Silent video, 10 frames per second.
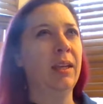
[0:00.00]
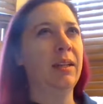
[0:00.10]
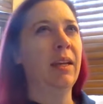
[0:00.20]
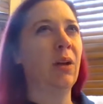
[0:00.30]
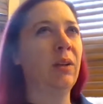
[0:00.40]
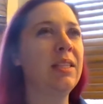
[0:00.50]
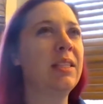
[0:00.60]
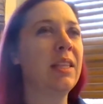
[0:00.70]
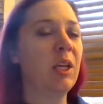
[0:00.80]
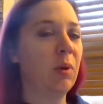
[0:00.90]
Now let's
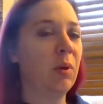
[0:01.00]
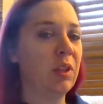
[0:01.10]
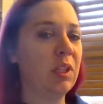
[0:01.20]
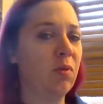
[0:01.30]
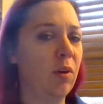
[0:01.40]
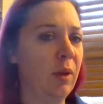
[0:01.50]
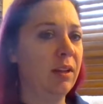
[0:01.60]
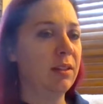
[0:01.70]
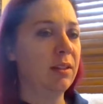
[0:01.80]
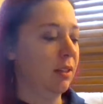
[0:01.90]
think about this for a
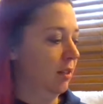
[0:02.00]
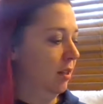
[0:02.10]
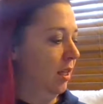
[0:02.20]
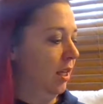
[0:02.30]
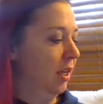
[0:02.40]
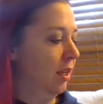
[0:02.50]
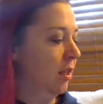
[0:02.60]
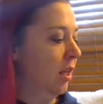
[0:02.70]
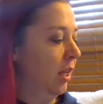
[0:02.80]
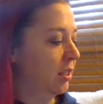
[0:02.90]
minute.
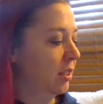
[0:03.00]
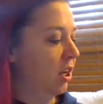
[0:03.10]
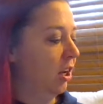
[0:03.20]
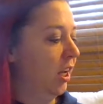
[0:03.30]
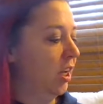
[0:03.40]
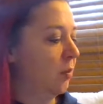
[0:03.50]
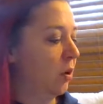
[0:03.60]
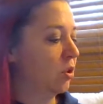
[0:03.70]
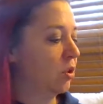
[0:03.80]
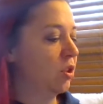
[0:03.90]
It's talking
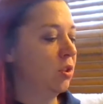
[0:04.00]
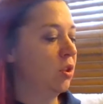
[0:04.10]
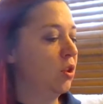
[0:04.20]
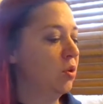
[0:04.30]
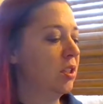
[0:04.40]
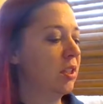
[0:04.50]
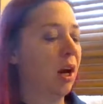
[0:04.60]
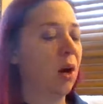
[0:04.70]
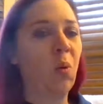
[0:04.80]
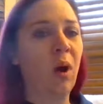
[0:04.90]
about students that
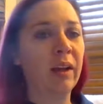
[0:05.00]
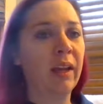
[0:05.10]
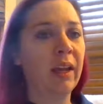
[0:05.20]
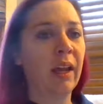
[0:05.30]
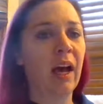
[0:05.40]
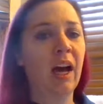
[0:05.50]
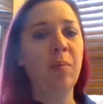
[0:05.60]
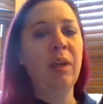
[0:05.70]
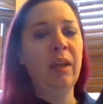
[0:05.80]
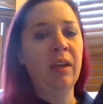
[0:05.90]
are walking
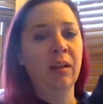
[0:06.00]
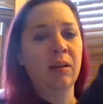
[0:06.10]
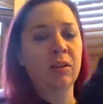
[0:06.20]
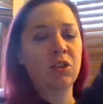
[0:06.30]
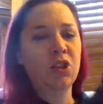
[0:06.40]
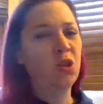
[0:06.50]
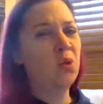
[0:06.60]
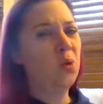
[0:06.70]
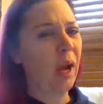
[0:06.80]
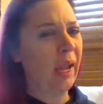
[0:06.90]
uphill
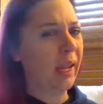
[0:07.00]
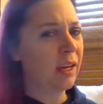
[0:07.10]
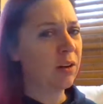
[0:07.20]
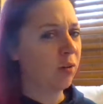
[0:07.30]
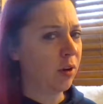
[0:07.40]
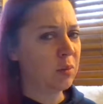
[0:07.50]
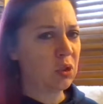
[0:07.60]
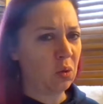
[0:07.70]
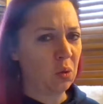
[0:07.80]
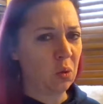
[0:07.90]
to and from
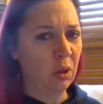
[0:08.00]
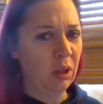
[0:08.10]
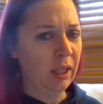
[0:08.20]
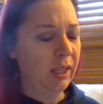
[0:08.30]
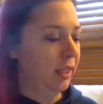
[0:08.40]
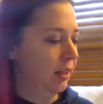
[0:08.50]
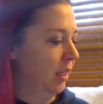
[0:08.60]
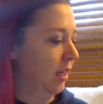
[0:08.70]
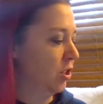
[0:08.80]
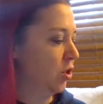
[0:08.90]
school, and
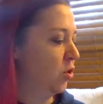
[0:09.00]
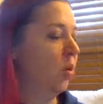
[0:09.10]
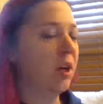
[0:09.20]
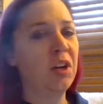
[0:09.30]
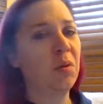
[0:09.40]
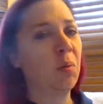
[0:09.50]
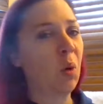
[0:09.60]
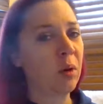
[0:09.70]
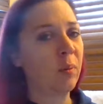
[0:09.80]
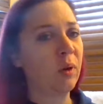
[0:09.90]
that it's 20 or
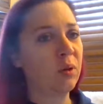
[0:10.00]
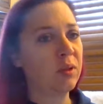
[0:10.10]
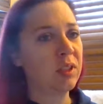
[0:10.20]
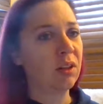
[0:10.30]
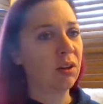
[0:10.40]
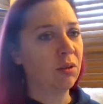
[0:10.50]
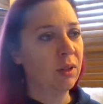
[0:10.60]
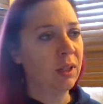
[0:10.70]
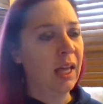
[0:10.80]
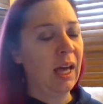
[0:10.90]
more below zero.
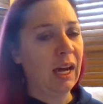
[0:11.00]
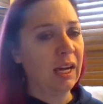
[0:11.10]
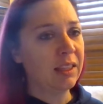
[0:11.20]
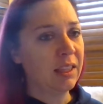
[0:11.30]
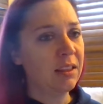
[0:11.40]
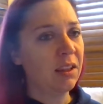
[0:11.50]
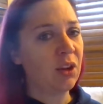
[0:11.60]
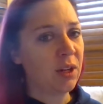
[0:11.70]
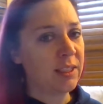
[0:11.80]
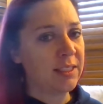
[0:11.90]
I think that
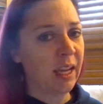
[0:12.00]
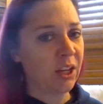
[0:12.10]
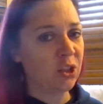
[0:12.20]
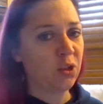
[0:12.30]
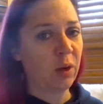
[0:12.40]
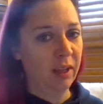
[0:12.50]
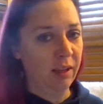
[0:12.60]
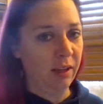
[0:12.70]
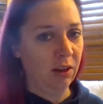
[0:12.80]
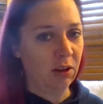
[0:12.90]
they're
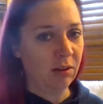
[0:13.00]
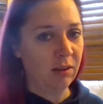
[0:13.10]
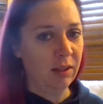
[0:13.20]
exaggerating here.